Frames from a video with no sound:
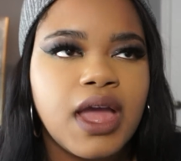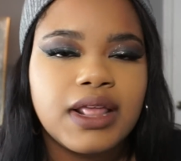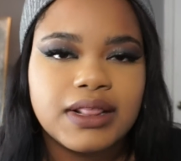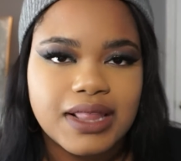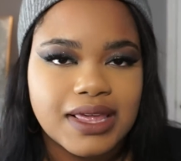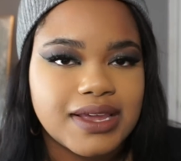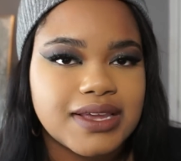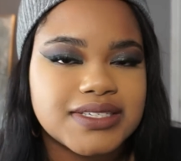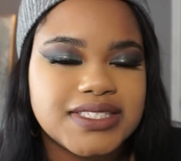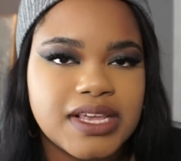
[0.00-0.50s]

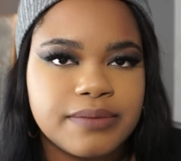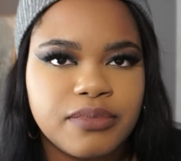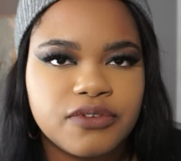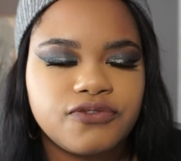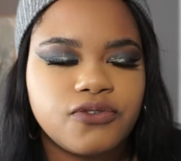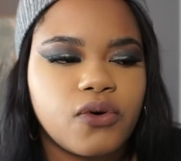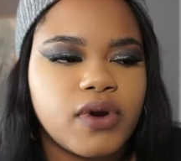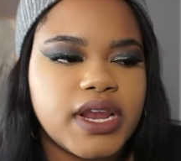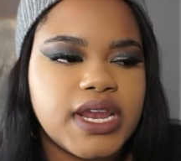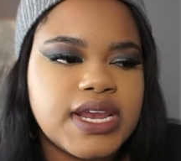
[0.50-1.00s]
Like I said
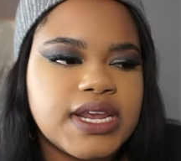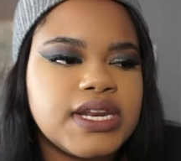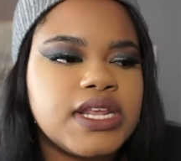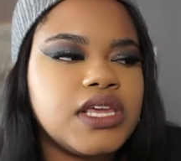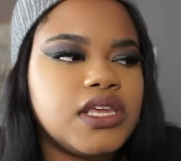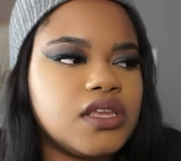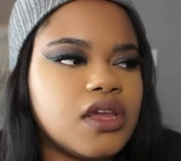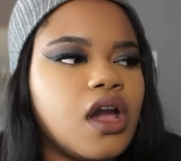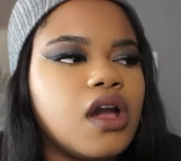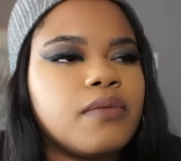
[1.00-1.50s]
before,
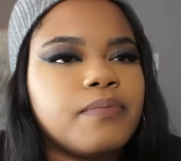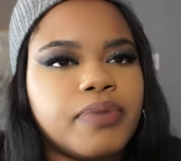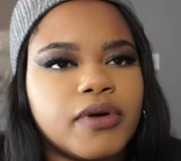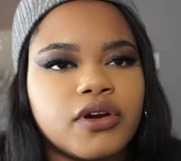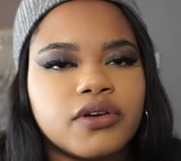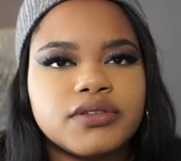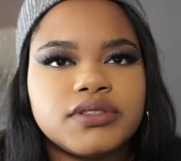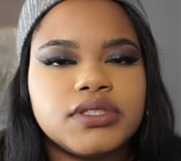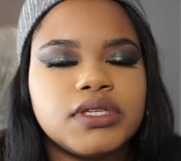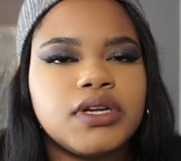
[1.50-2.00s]
any young
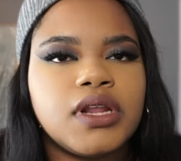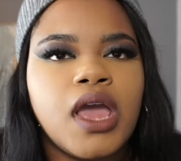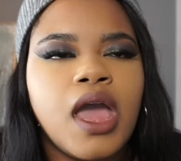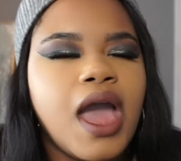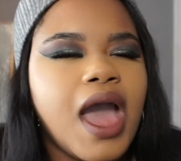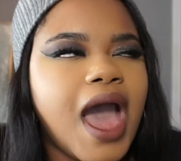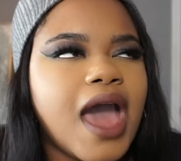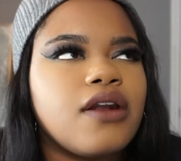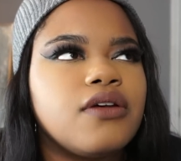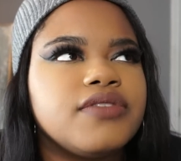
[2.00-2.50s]
person,
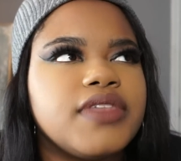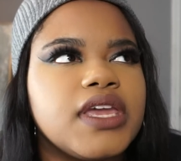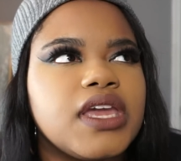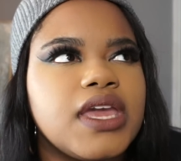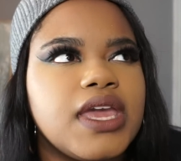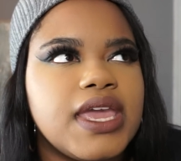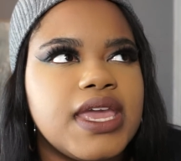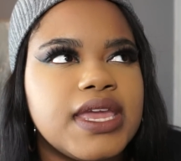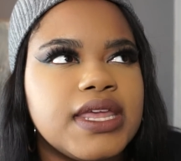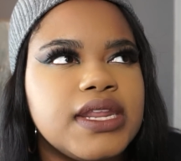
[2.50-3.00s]
I don't
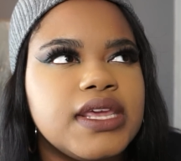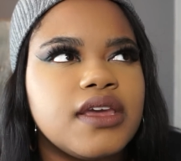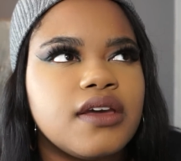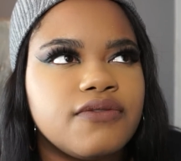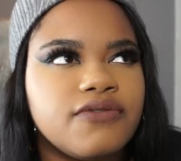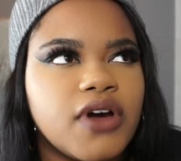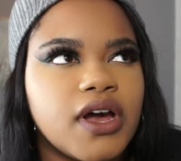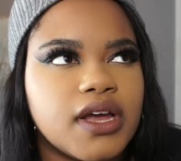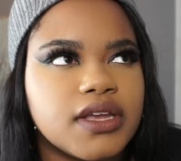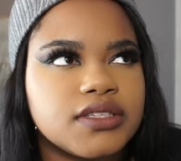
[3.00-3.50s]
think any
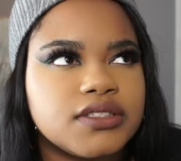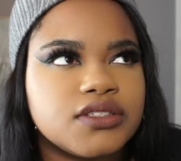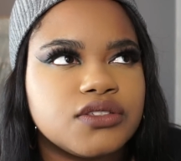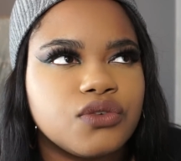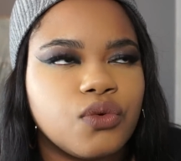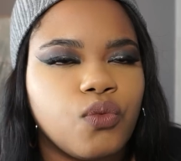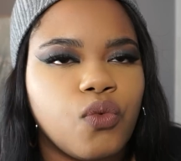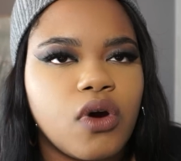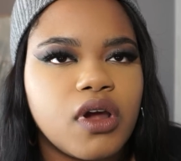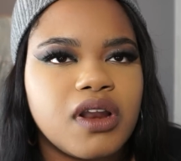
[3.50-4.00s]
of us
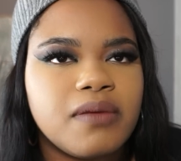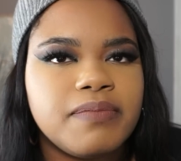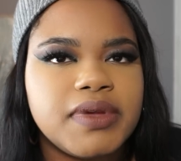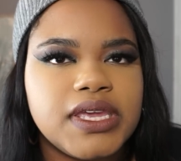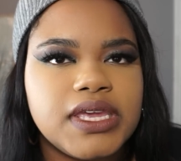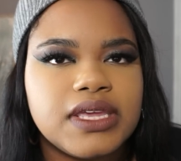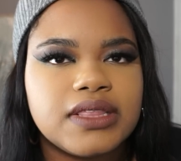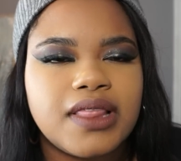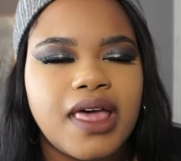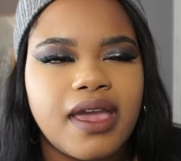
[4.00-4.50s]
want to
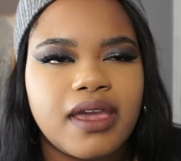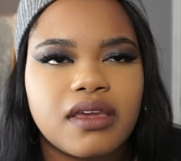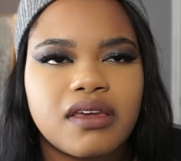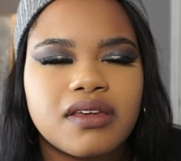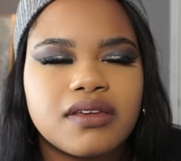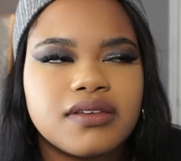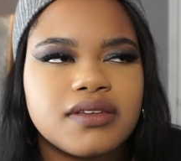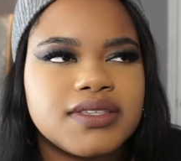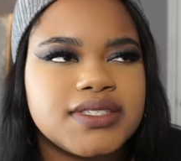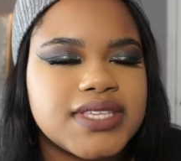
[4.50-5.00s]
be like
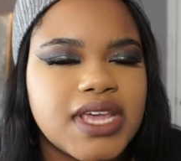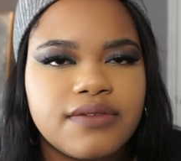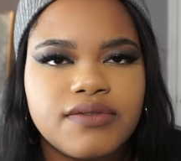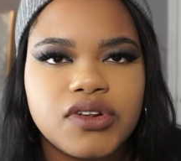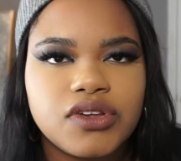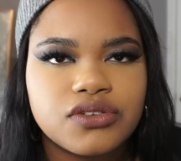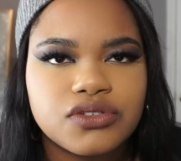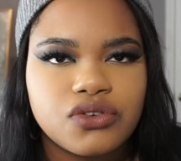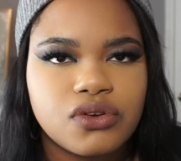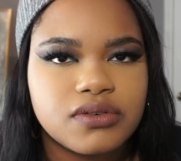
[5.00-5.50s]

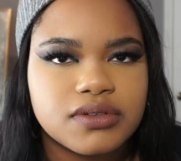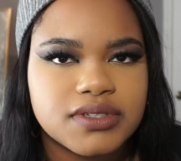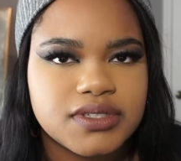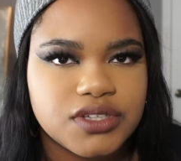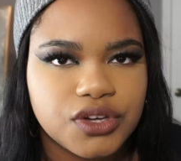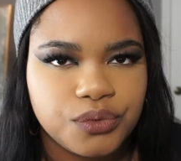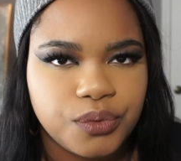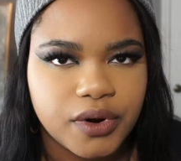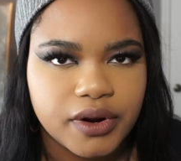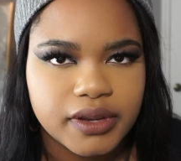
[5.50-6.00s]
70 years old and
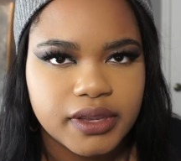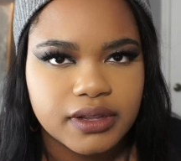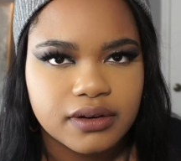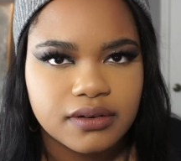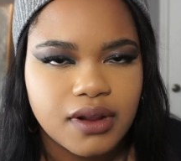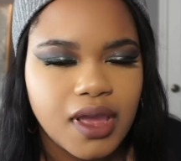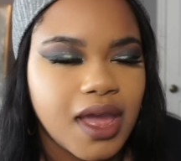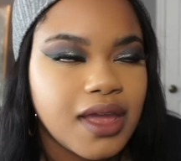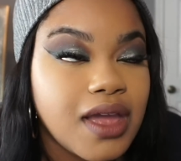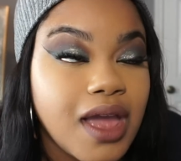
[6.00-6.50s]
still working.
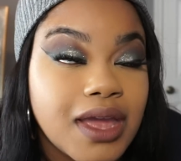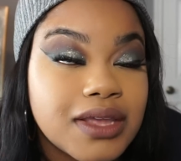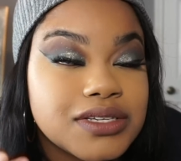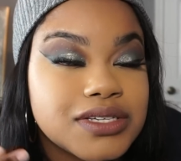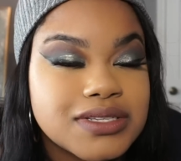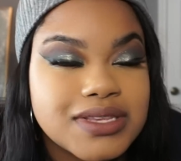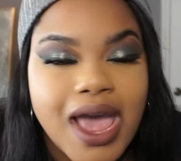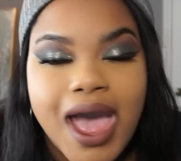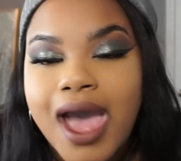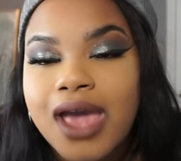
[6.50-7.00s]

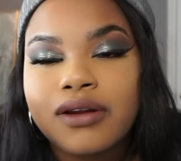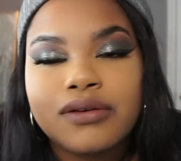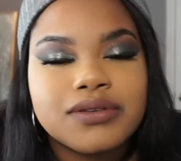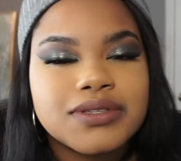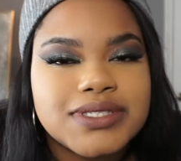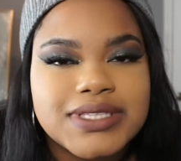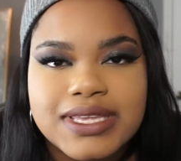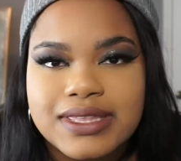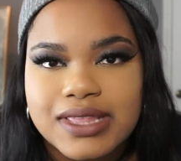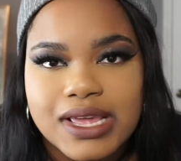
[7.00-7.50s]
I don't
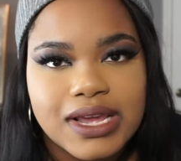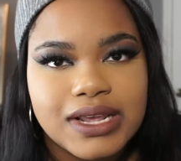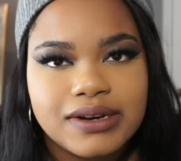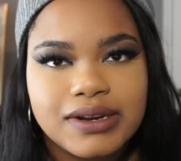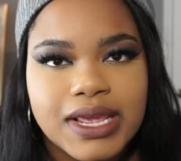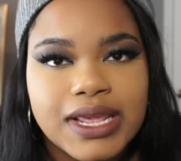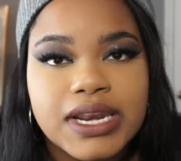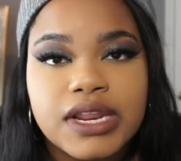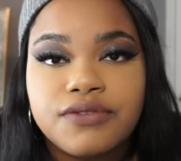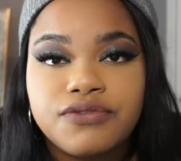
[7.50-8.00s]
see that.
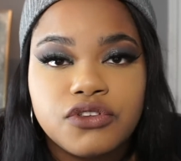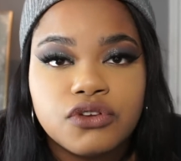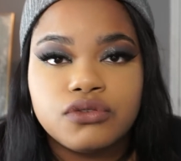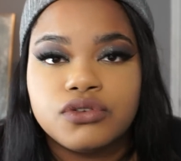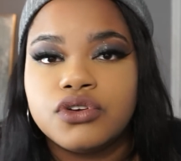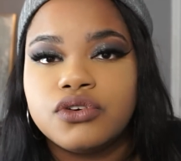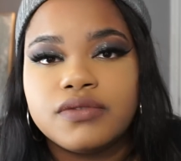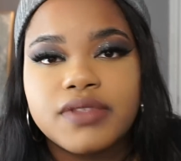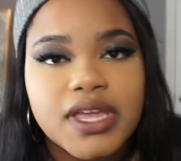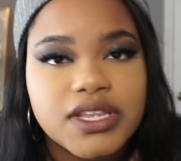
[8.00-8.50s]
And if you
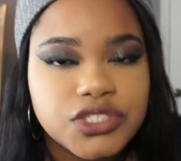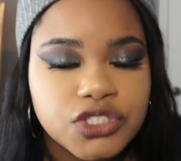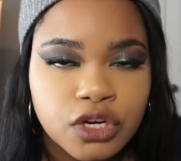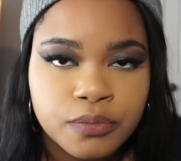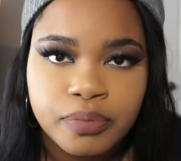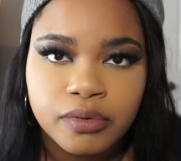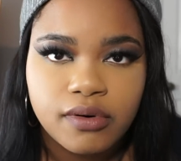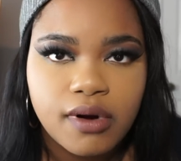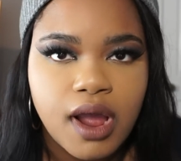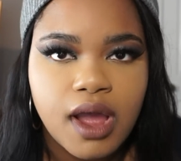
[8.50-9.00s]
do, that's your
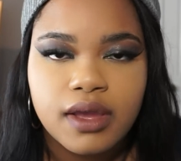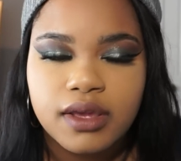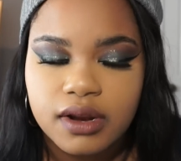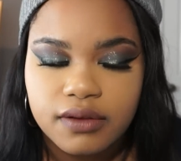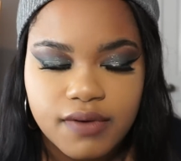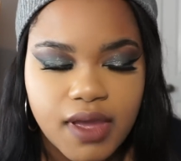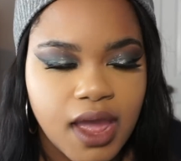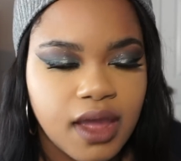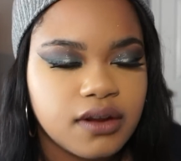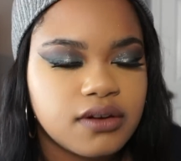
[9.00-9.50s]

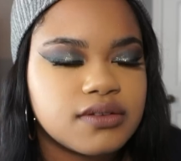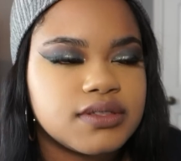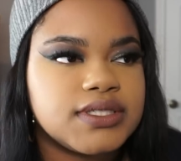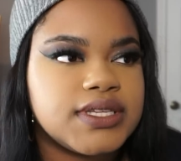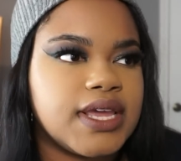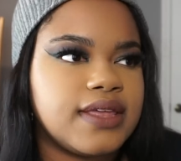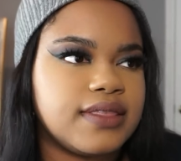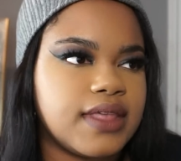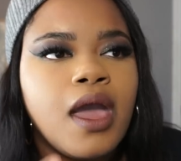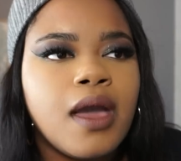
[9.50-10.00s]
prerogative. I
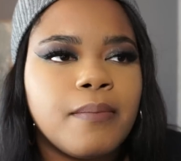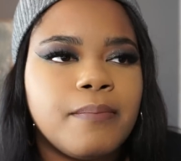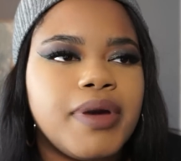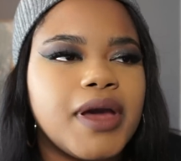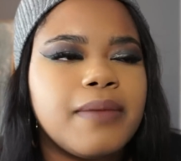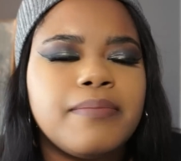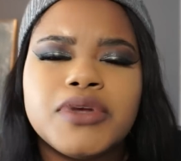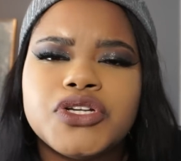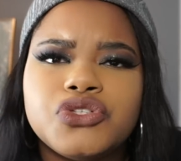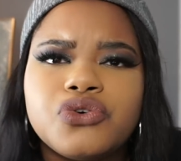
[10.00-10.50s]
understand that.
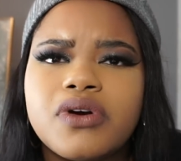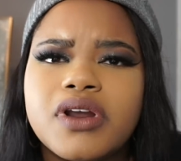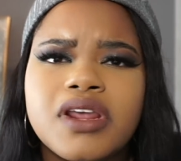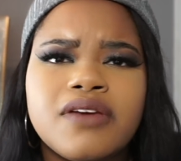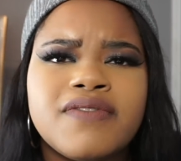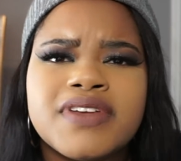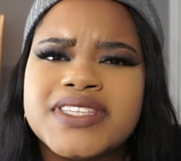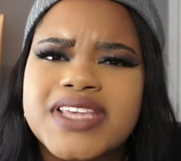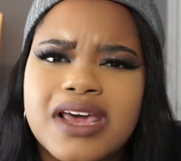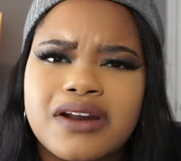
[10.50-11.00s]
But majority
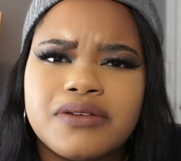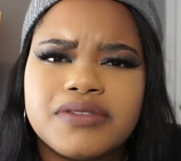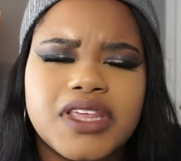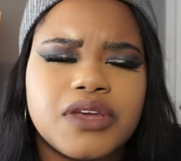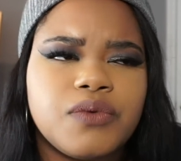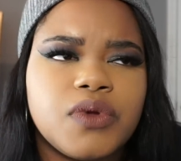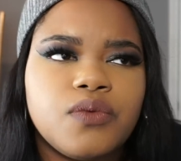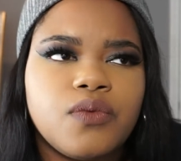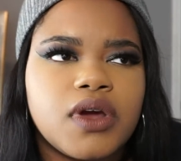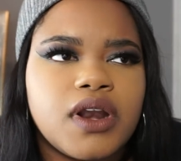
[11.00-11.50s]
of us, I don't
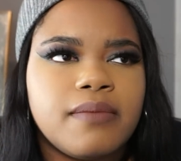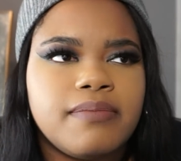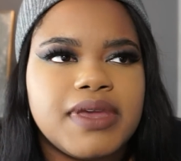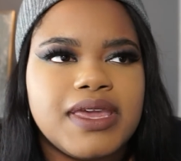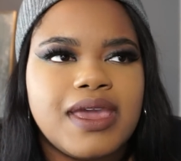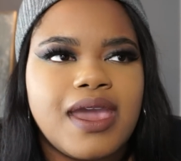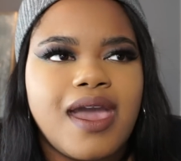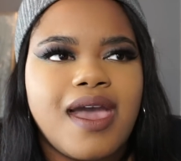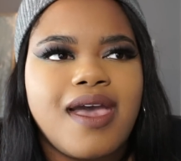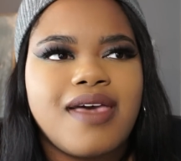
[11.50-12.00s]
think we want to
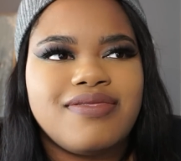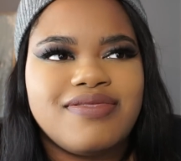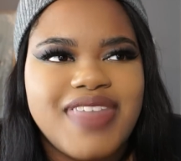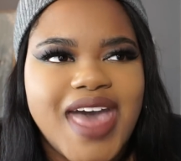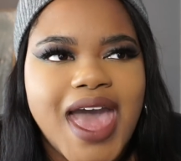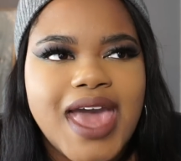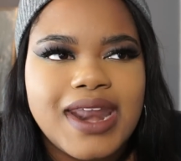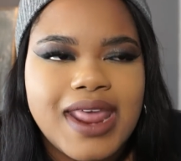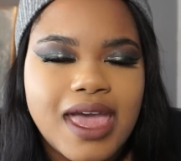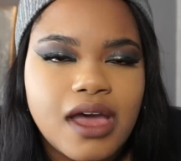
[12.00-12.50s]
be
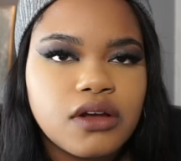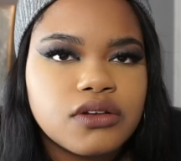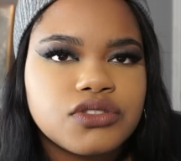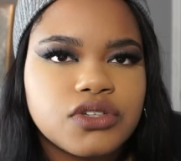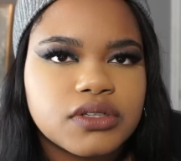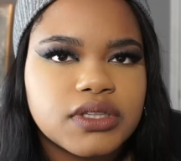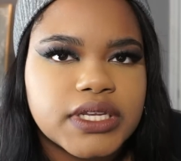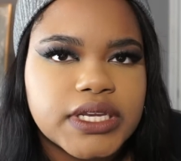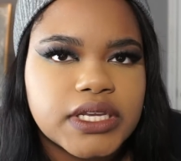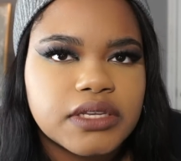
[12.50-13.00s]
that
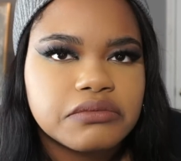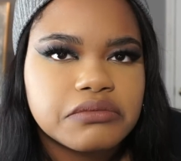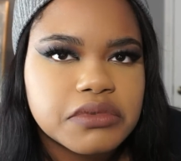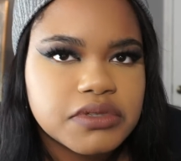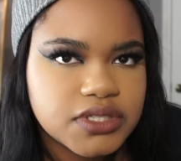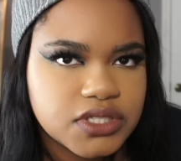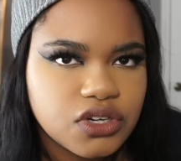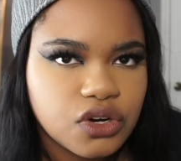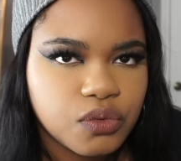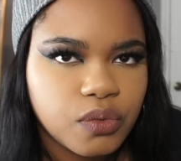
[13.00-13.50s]
elderly
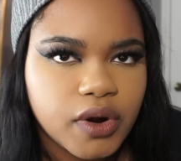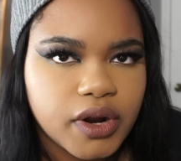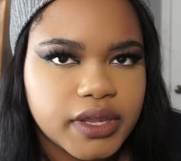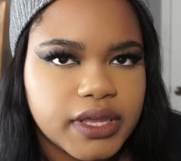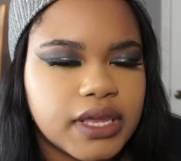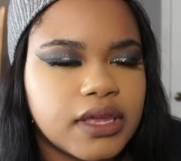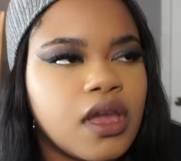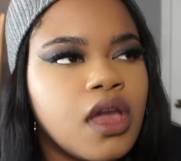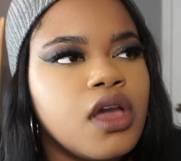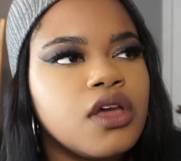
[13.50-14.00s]
still
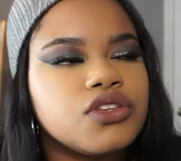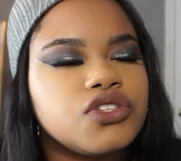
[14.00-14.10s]
working.